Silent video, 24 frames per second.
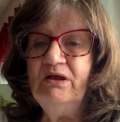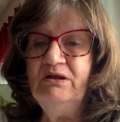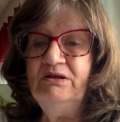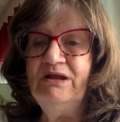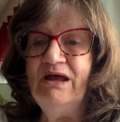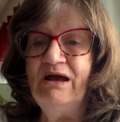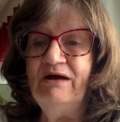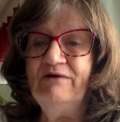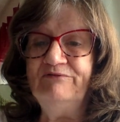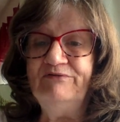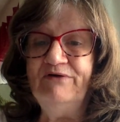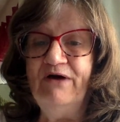
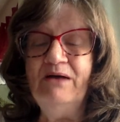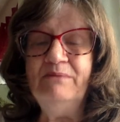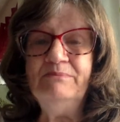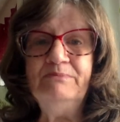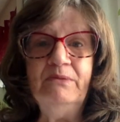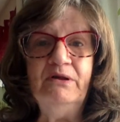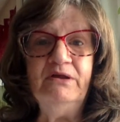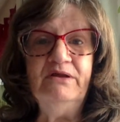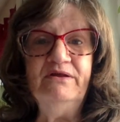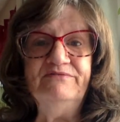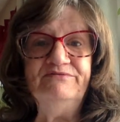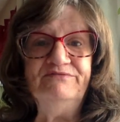Now, if
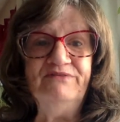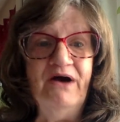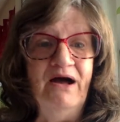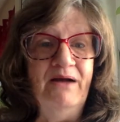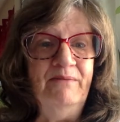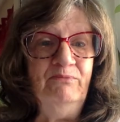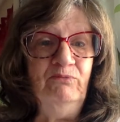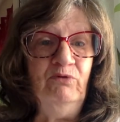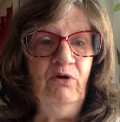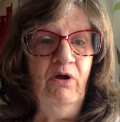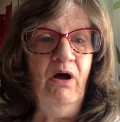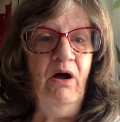I'm if
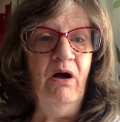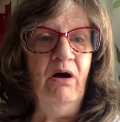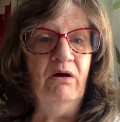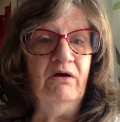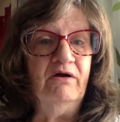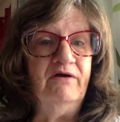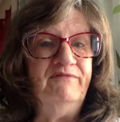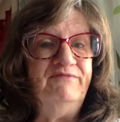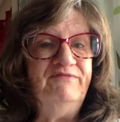I'm wrong,